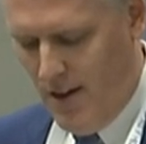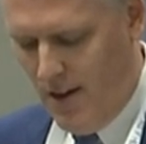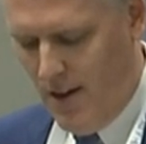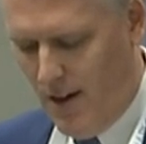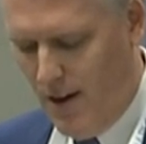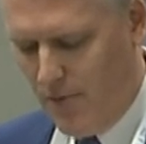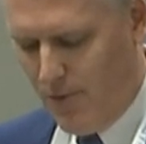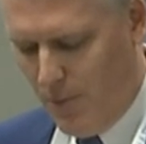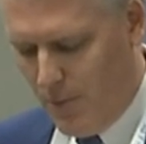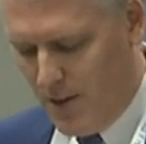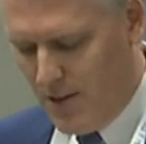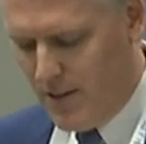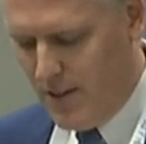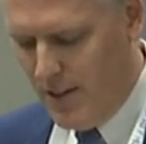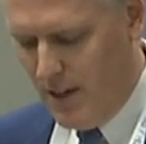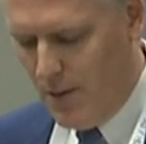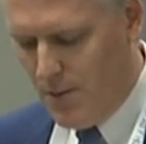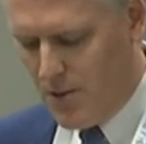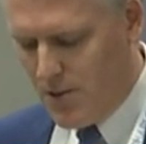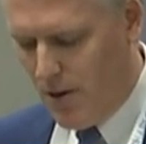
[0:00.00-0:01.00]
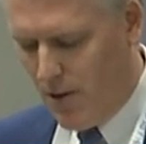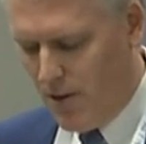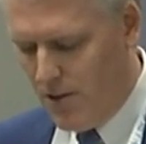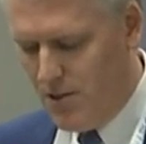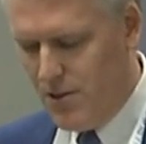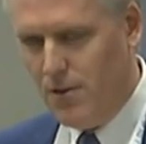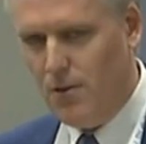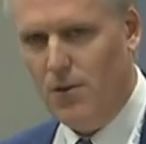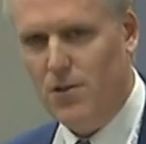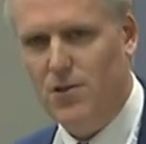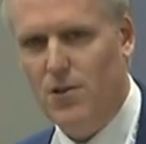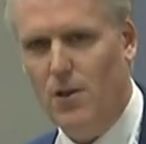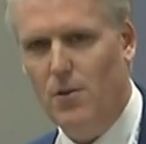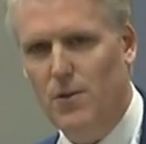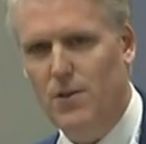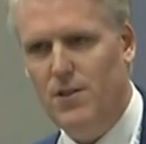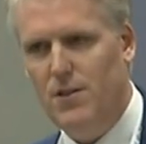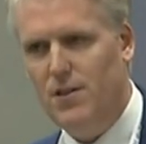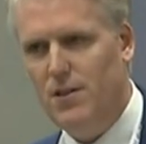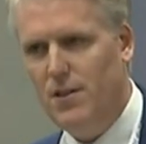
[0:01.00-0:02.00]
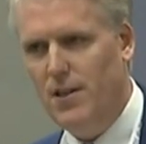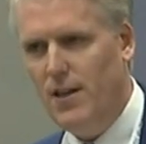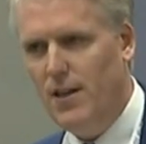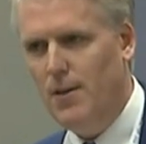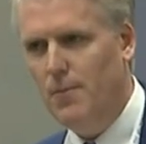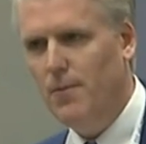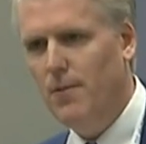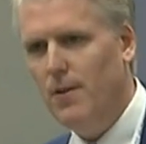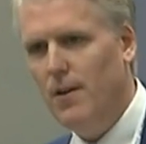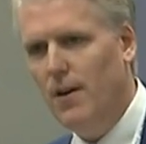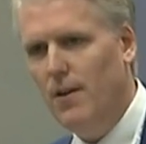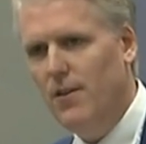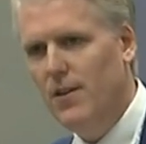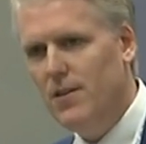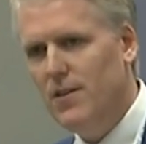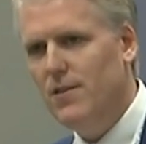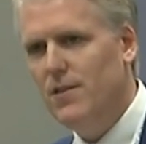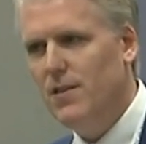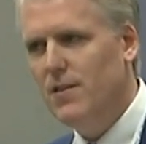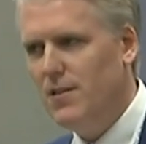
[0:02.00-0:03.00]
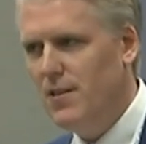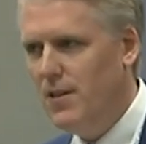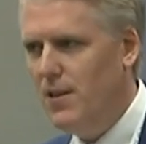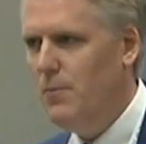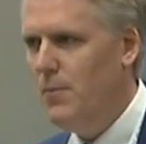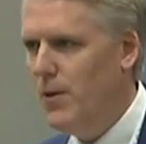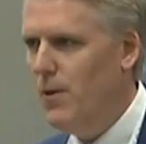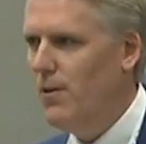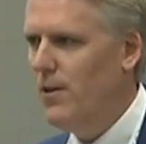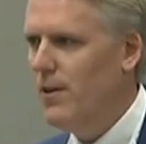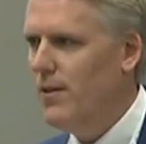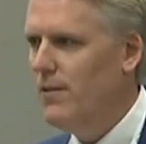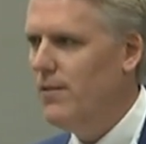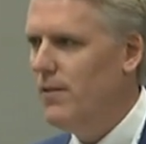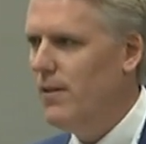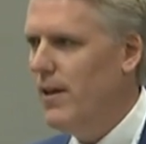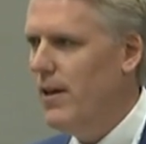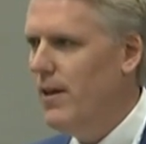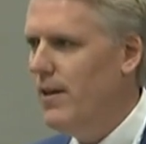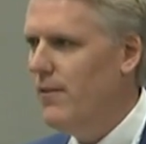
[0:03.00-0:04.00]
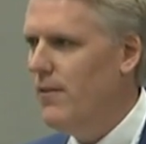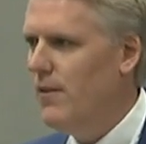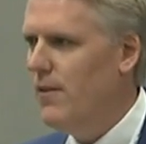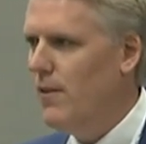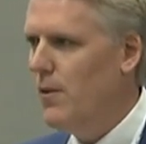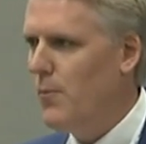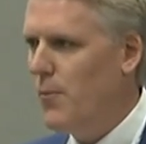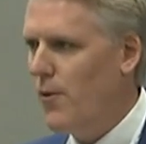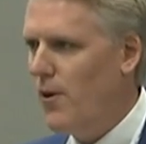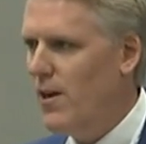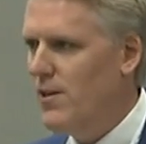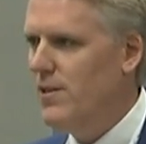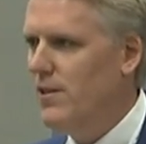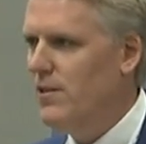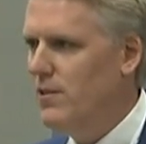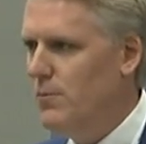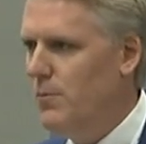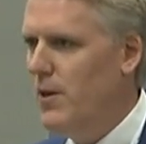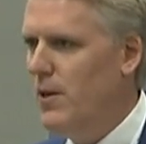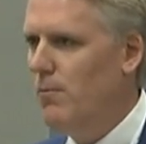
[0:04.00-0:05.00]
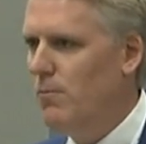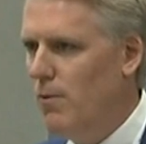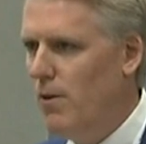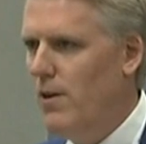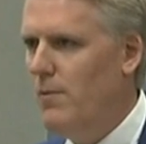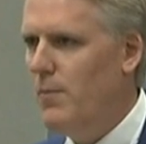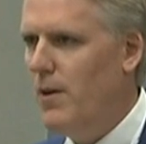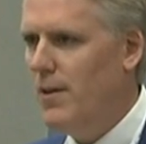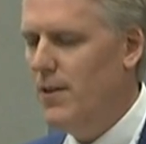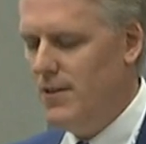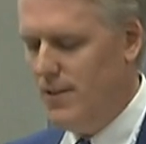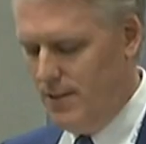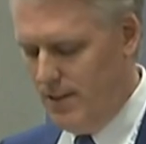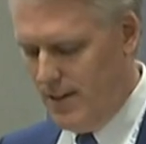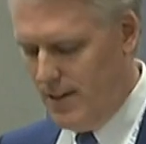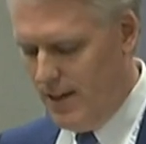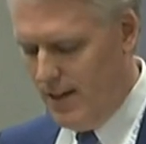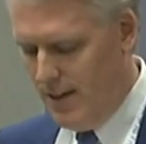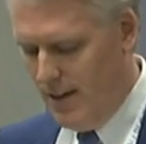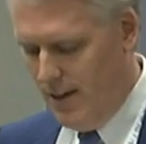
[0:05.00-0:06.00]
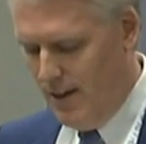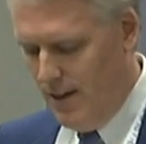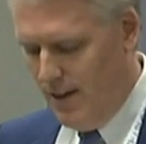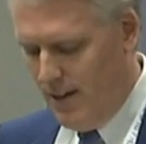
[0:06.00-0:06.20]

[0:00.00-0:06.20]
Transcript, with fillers: Uh, from the City of Charlotte General Services team, uh, this is a city building, and the project is being run by the city.